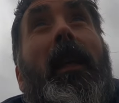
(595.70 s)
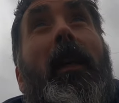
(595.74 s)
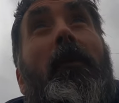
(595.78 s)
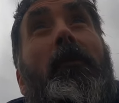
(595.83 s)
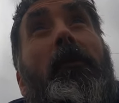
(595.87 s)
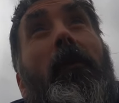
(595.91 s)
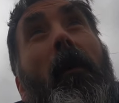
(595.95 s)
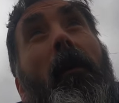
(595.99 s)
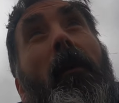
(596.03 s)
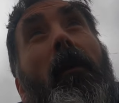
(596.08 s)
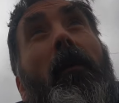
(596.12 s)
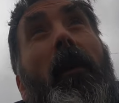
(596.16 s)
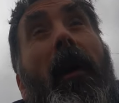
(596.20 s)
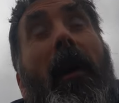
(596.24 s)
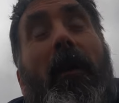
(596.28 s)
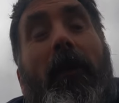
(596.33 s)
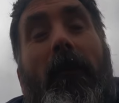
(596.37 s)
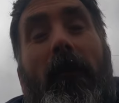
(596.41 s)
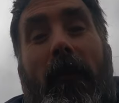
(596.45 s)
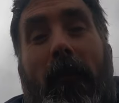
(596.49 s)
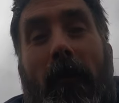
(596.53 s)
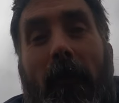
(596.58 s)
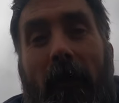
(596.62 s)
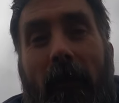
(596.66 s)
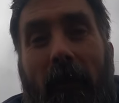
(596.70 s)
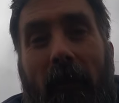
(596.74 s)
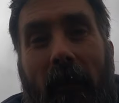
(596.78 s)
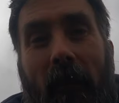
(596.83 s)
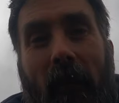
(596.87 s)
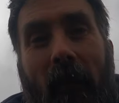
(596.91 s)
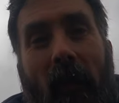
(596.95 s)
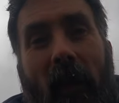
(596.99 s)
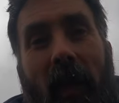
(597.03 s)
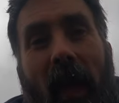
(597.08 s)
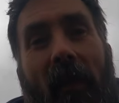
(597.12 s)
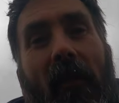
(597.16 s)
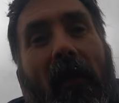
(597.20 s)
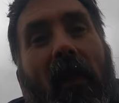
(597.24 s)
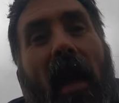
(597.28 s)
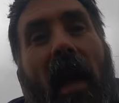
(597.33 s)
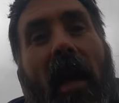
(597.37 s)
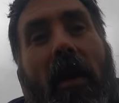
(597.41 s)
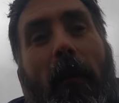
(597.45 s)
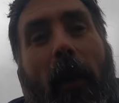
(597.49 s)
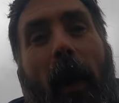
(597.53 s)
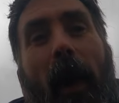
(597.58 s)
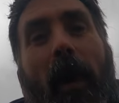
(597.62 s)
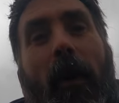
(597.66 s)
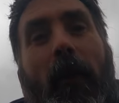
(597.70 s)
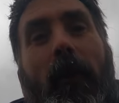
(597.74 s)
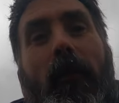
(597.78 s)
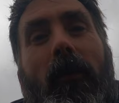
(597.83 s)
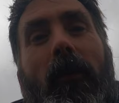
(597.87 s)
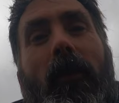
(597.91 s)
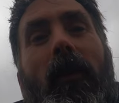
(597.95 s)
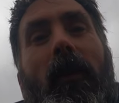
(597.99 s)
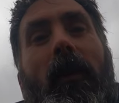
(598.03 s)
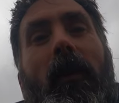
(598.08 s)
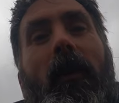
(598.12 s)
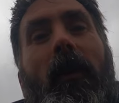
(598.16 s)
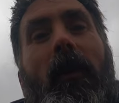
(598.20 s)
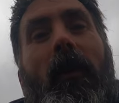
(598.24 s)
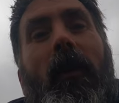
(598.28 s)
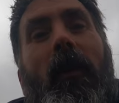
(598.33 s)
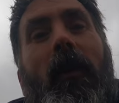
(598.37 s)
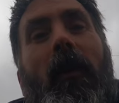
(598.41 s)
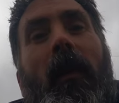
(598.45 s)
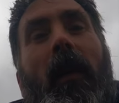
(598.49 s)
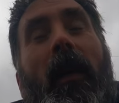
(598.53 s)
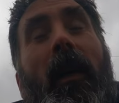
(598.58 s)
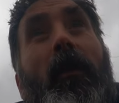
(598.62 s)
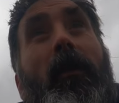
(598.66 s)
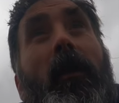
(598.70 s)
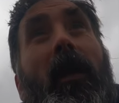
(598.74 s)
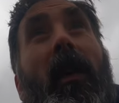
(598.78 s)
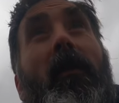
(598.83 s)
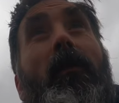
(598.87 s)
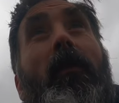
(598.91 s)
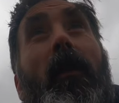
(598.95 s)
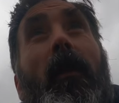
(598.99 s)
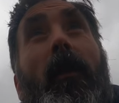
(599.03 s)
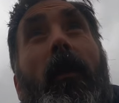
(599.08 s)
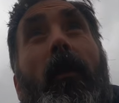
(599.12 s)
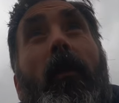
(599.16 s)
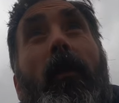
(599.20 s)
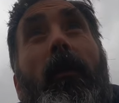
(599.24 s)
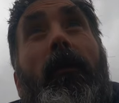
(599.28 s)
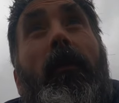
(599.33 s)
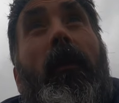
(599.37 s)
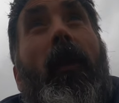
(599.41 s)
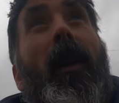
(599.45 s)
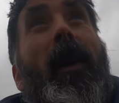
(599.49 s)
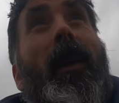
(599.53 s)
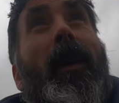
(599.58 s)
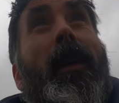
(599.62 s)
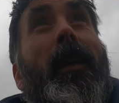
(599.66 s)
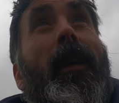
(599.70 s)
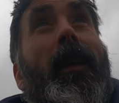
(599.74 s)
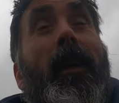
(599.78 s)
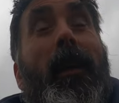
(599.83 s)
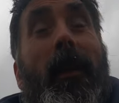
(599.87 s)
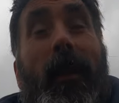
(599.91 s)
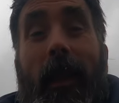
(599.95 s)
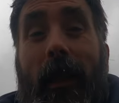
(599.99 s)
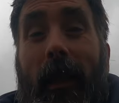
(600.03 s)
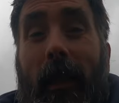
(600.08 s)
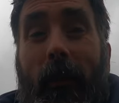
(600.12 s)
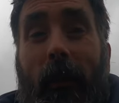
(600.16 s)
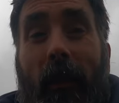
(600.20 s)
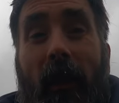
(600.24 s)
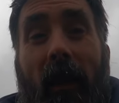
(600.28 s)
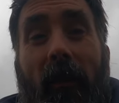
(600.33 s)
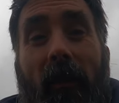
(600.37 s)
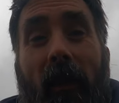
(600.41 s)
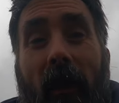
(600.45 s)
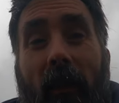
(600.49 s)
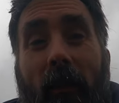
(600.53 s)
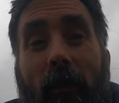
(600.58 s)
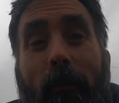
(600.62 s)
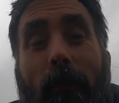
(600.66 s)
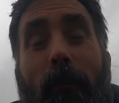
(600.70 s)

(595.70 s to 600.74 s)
it was probably about seven, eight pounds was giving a good fight. It was giving a